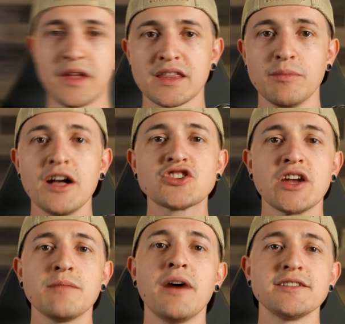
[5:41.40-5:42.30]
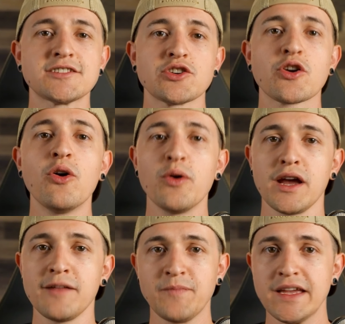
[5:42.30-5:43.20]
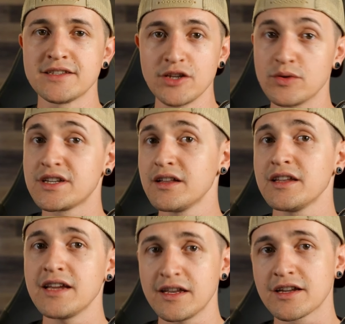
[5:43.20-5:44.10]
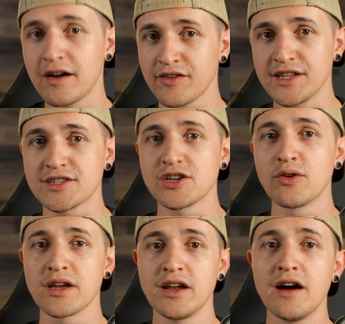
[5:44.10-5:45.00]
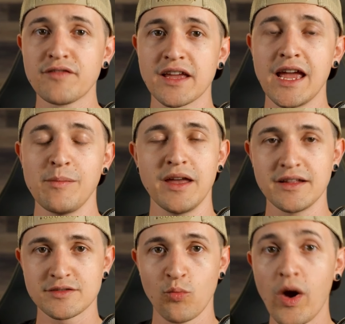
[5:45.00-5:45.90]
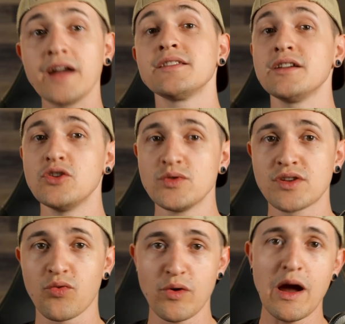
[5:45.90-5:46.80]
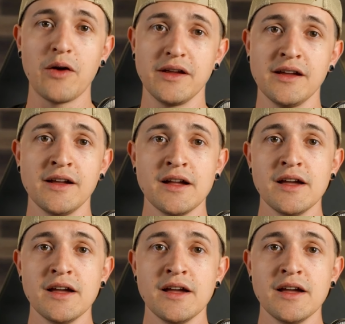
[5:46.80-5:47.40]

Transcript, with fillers: The blockchain monster coin is the utility and governance token of the game, and it's widely used throughout it.